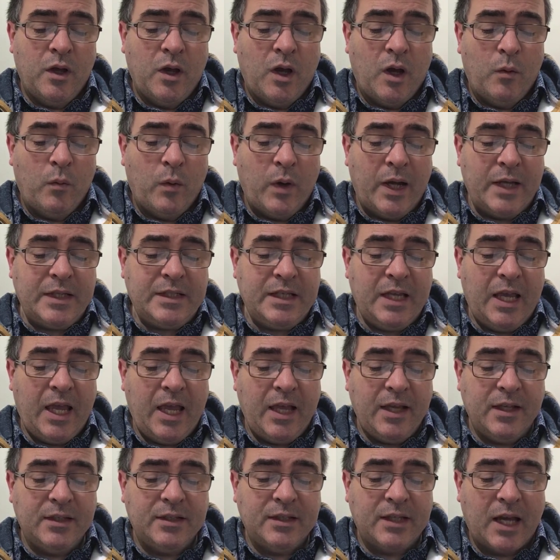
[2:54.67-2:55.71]
A wise
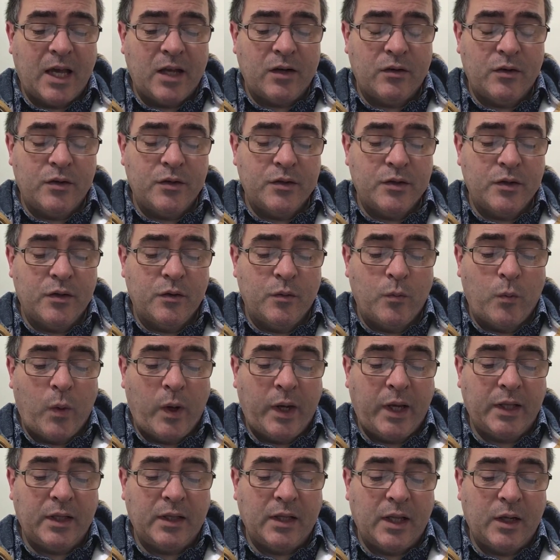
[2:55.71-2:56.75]
king scatters the
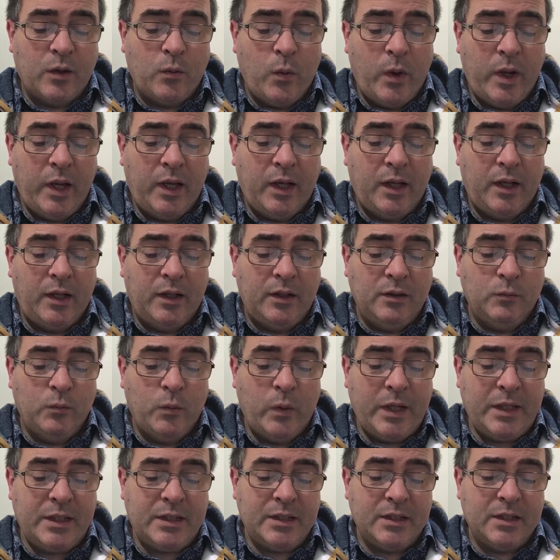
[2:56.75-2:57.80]
wicked like
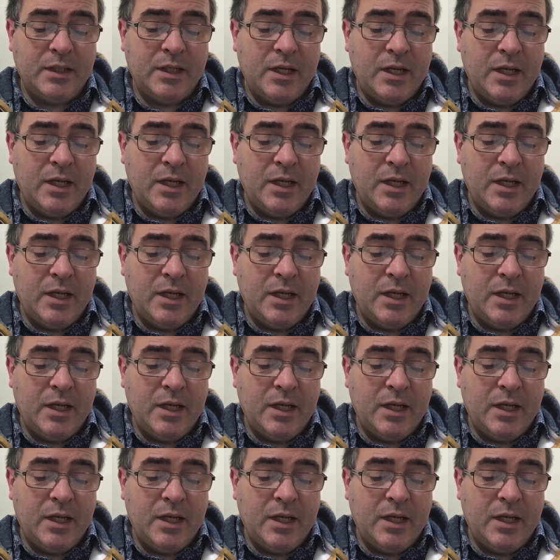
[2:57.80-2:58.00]
wheat,